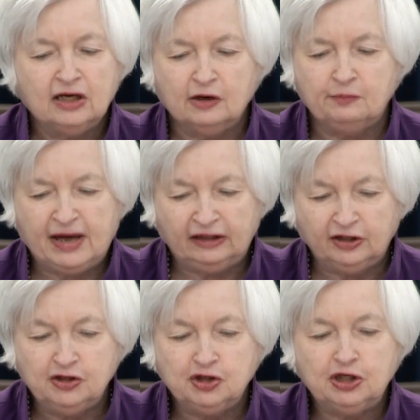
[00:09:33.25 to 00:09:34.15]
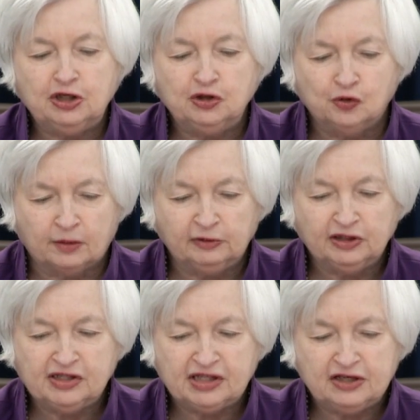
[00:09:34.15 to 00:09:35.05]
a balance sheet
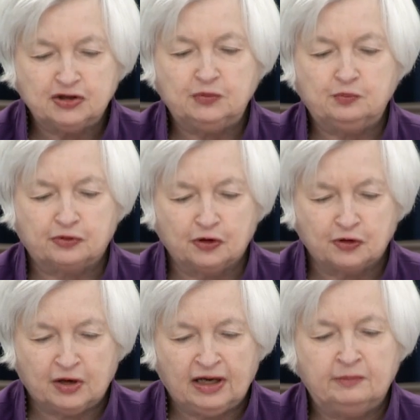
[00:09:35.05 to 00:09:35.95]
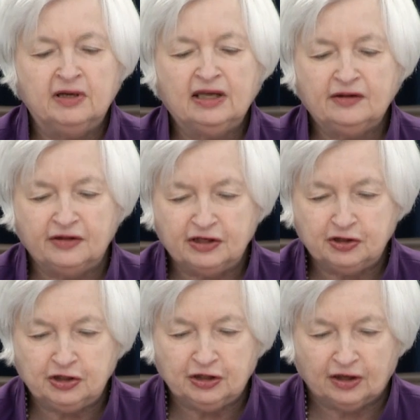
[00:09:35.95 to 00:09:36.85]
normalization program
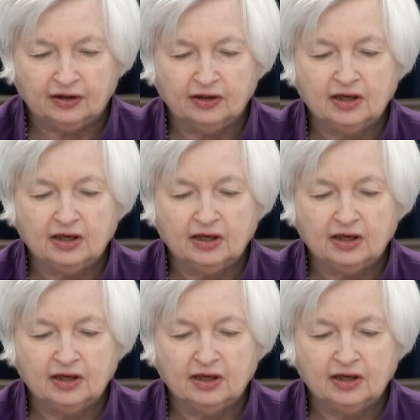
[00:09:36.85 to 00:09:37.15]
this year.